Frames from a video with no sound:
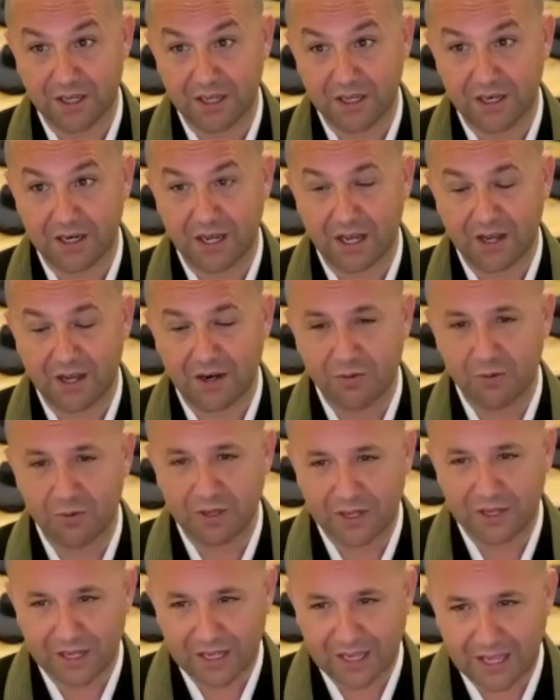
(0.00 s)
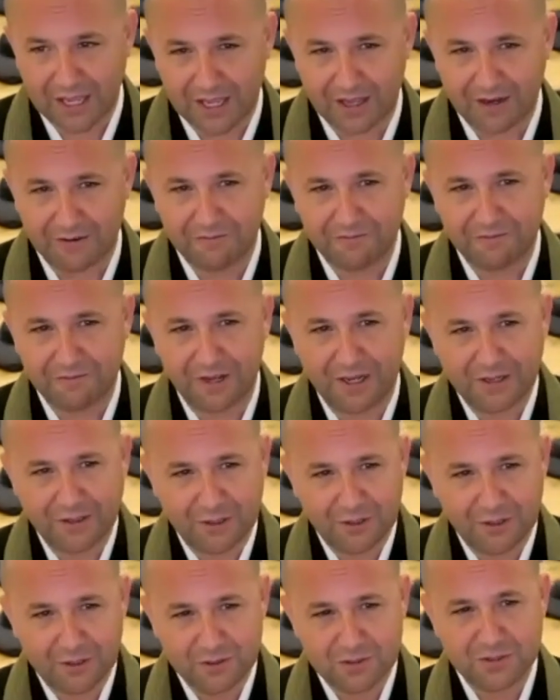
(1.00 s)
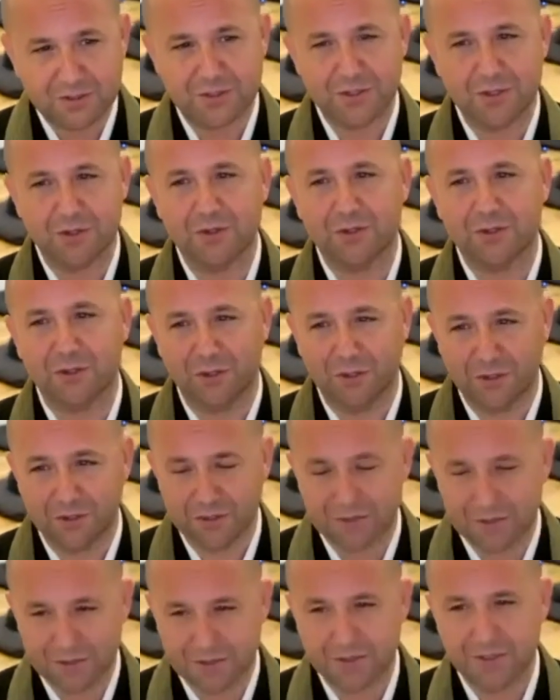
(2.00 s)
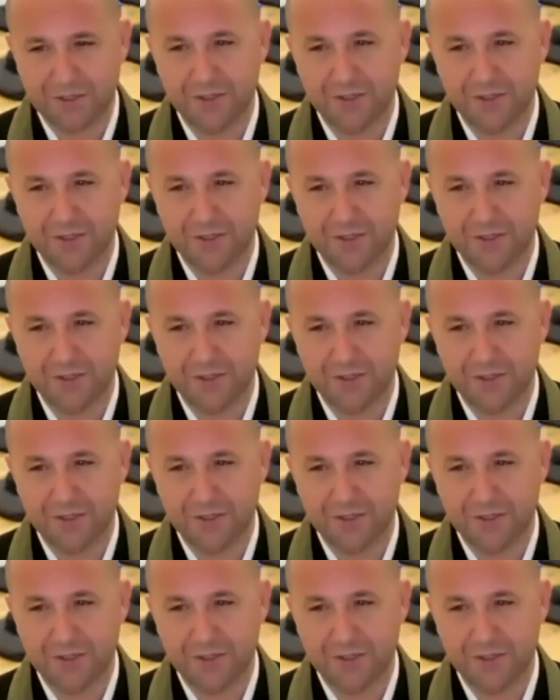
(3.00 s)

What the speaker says: And how do we, again, find those circles